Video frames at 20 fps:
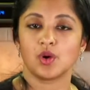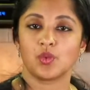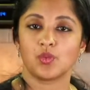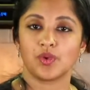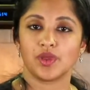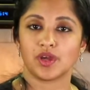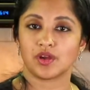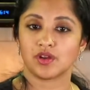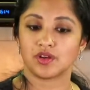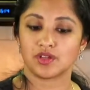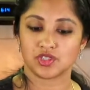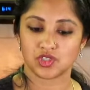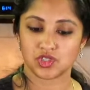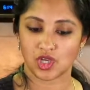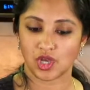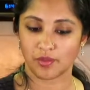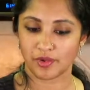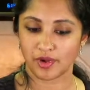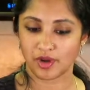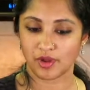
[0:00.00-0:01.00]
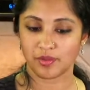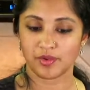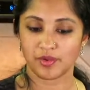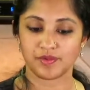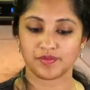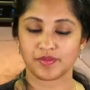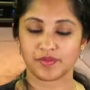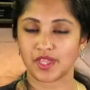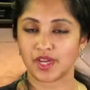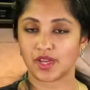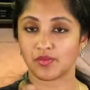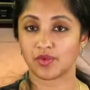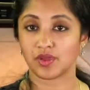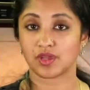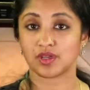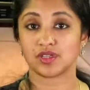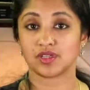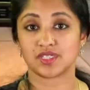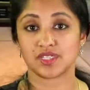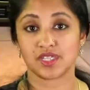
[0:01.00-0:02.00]
We are going to chop it up and then we're
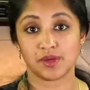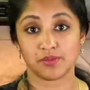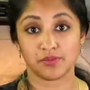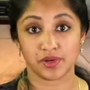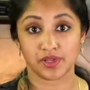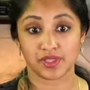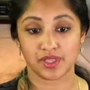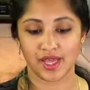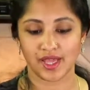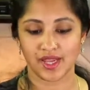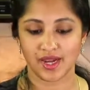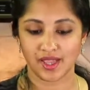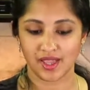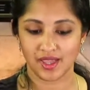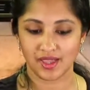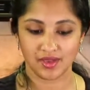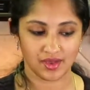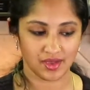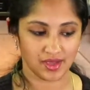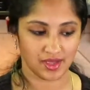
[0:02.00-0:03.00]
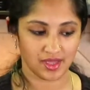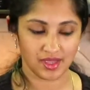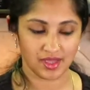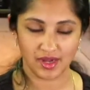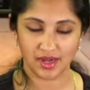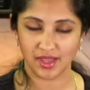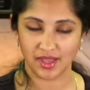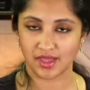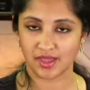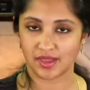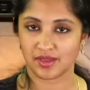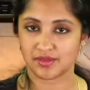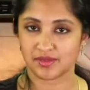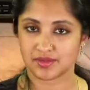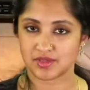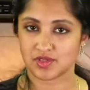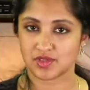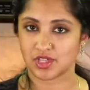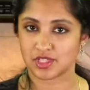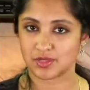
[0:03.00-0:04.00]
going to temper that in a
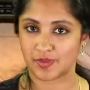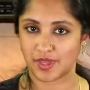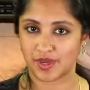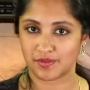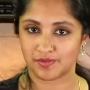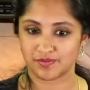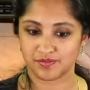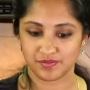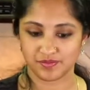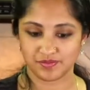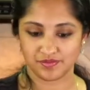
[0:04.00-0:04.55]
saucepan.